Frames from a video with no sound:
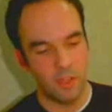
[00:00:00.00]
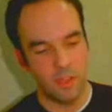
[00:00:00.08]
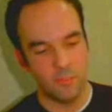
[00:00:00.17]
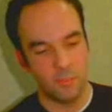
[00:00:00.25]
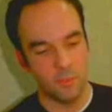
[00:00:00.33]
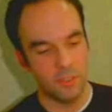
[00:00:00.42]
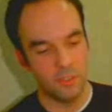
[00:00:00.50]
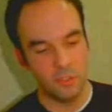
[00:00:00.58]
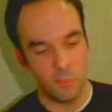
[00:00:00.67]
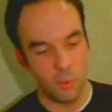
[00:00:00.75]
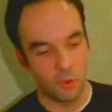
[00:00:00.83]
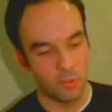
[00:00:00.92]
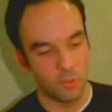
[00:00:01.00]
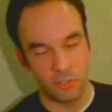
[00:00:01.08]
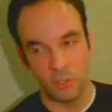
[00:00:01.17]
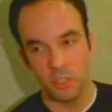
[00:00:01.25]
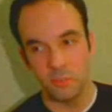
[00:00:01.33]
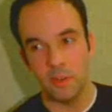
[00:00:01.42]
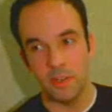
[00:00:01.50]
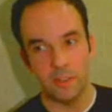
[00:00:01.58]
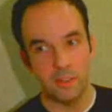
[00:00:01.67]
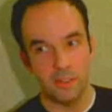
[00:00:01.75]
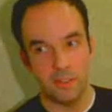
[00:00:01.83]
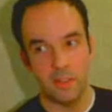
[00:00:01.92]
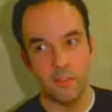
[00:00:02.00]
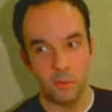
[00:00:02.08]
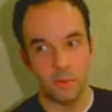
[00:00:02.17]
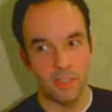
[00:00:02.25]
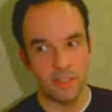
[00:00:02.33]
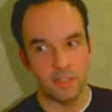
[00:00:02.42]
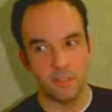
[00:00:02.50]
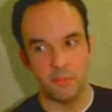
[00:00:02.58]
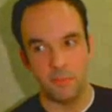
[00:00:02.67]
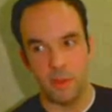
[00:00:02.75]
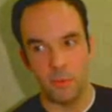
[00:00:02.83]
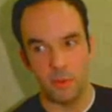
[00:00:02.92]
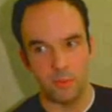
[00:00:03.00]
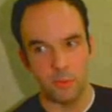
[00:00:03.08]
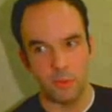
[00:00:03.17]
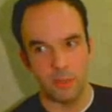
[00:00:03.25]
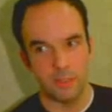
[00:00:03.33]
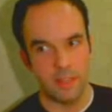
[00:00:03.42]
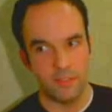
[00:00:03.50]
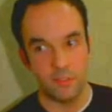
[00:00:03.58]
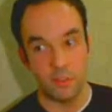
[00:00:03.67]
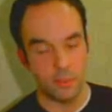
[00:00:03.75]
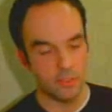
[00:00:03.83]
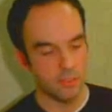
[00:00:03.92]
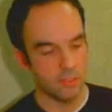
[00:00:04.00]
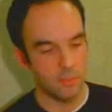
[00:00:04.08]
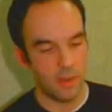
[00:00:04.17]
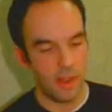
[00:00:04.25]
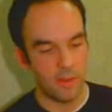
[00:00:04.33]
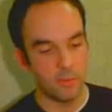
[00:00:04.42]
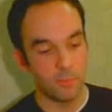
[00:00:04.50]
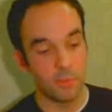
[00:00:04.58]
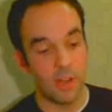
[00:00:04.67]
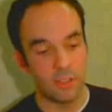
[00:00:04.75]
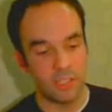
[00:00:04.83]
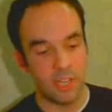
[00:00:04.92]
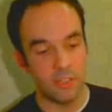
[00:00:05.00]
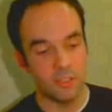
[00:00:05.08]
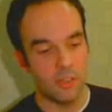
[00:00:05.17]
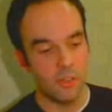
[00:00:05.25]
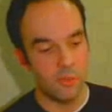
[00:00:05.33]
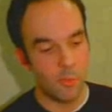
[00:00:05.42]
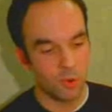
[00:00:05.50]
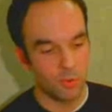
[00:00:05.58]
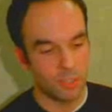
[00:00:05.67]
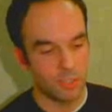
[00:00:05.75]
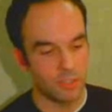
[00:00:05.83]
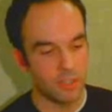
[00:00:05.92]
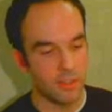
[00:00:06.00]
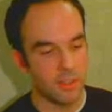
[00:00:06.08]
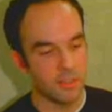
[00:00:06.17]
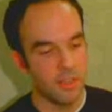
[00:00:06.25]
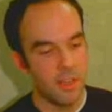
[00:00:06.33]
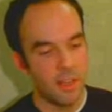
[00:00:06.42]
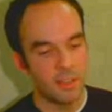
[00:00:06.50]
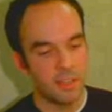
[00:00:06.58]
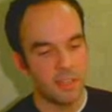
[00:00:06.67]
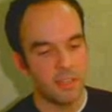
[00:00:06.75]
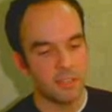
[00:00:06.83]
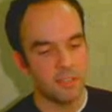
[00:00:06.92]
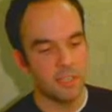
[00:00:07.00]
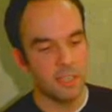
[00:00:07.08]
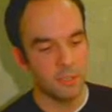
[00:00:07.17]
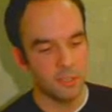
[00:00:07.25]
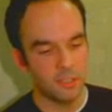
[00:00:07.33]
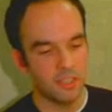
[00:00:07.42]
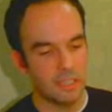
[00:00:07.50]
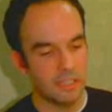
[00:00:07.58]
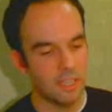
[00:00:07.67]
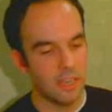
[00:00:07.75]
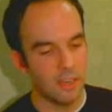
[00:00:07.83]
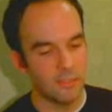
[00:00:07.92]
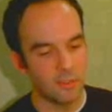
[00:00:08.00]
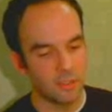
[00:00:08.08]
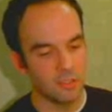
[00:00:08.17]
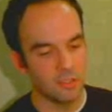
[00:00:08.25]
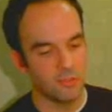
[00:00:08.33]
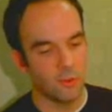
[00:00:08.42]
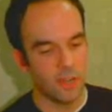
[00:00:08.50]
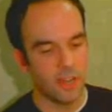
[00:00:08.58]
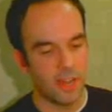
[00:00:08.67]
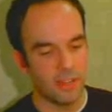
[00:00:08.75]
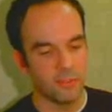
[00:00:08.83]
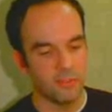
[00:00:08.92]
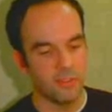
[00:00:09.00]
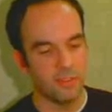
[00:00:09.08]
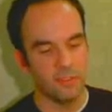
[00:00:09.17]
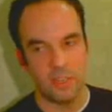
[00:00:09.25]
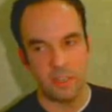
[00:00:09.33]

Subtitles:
Please do more research, but if you want to take this for my word for it, that's your business. But I challenge you to do more research on this. Look at Ezekiel 16 verses 49 through 50.